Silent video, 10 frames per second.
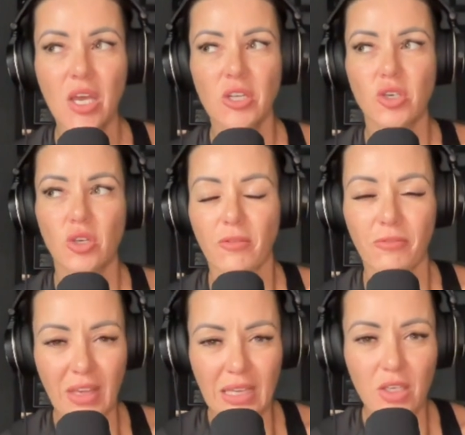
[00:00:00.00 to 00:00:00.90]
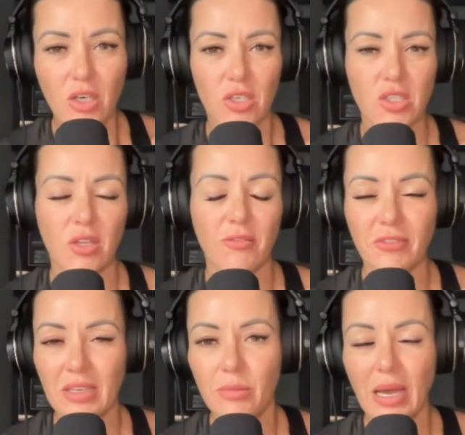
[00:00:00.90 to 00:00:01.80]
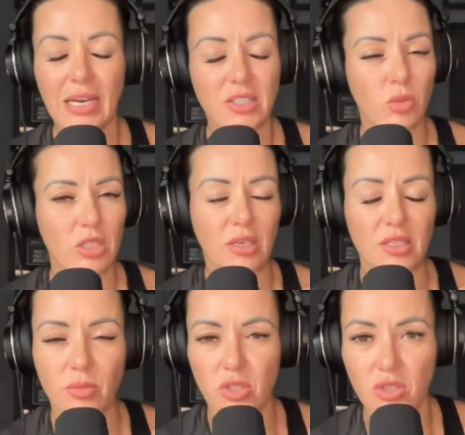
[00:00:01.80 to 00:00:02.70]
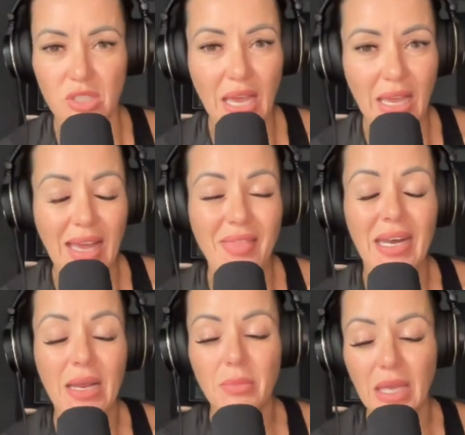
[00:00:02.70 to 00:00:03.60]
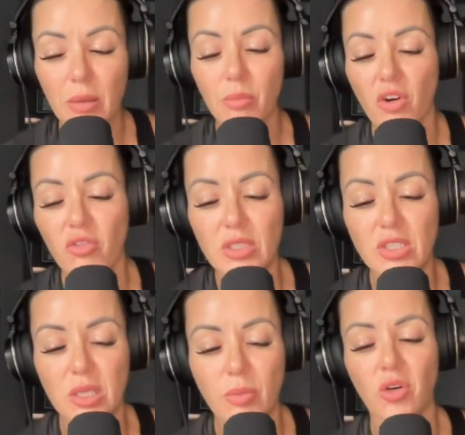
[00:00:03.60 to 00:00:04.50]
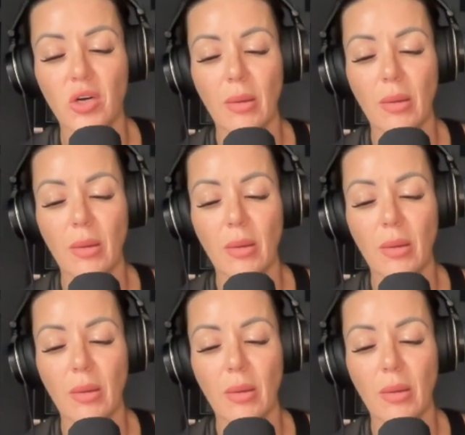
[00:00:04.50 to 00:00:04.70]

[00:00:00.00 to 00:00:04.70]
to the failure, to the feedback, to what the customers are saying. And then I make improvements to the program